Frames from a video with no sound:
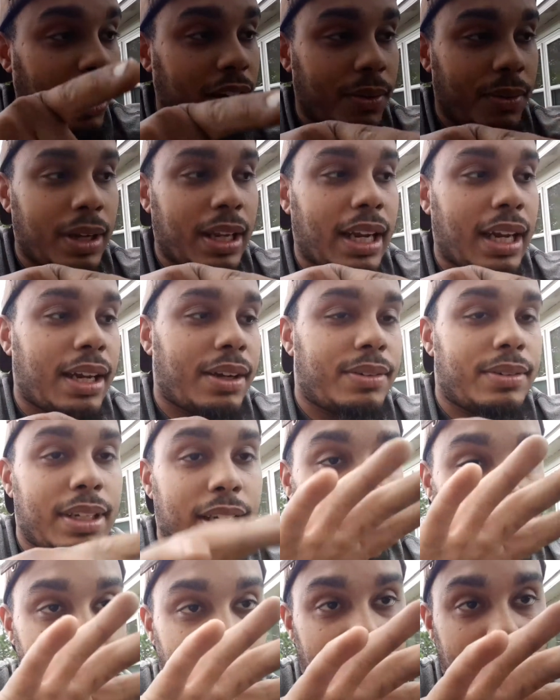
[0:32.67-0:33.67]
it went out
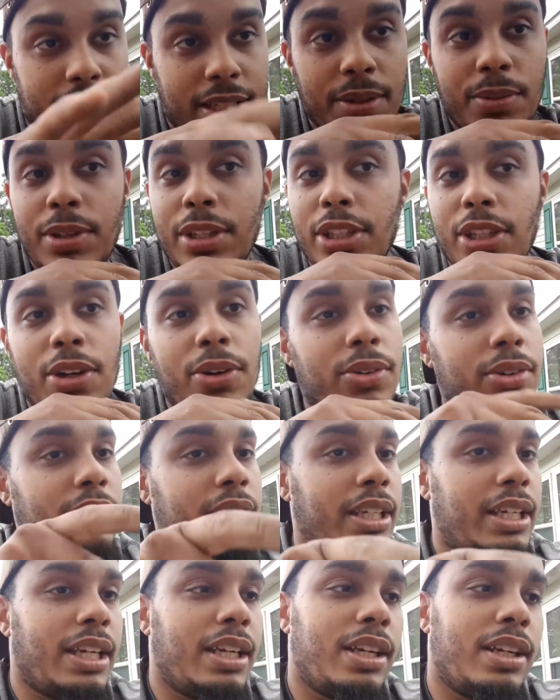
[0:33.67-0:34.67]
anyways. It wouldn't go into
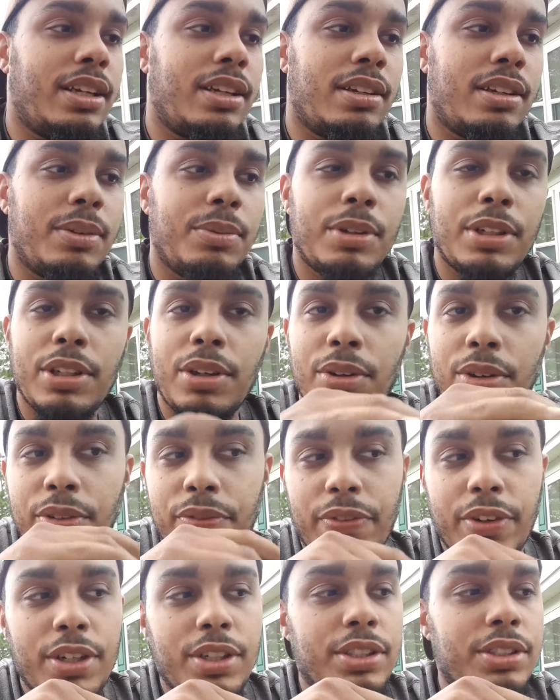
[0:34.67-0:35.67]
gear. It wouldn't go in
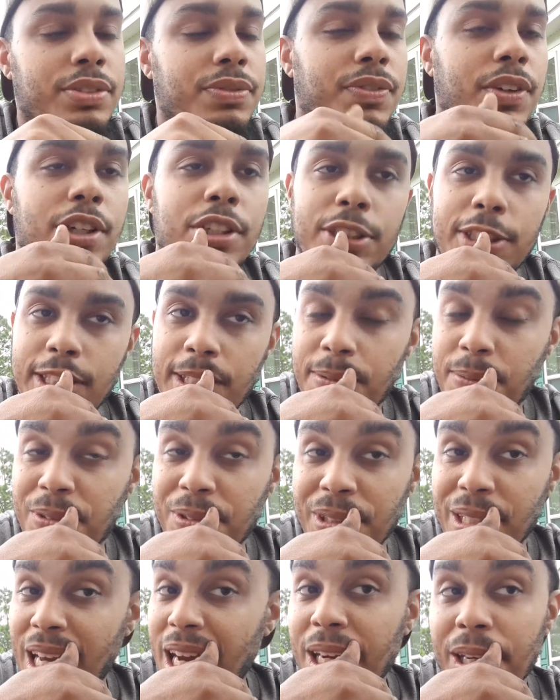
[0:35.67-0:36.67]
first. First, it will
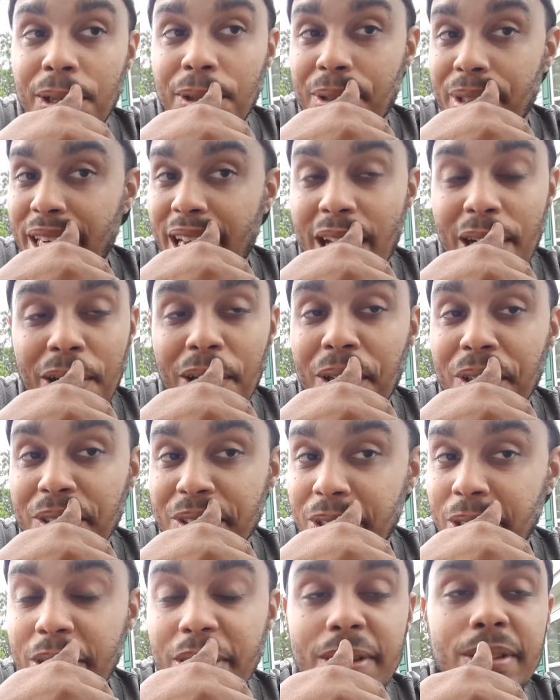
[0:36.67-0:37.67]
not go in at all
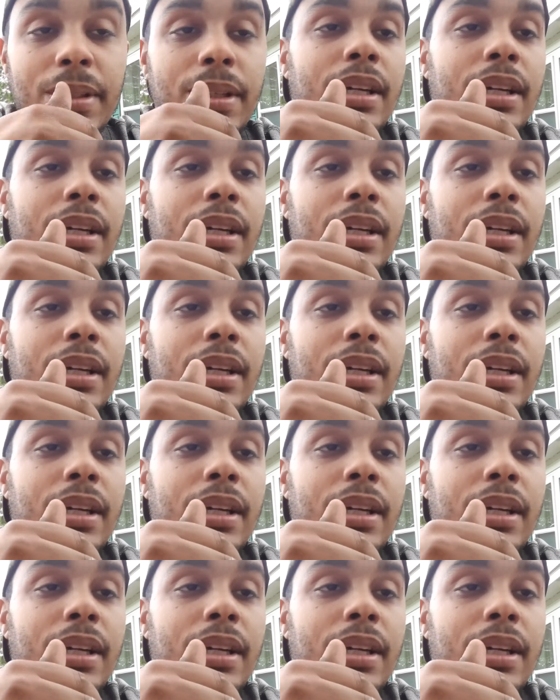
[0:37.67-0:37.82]
still.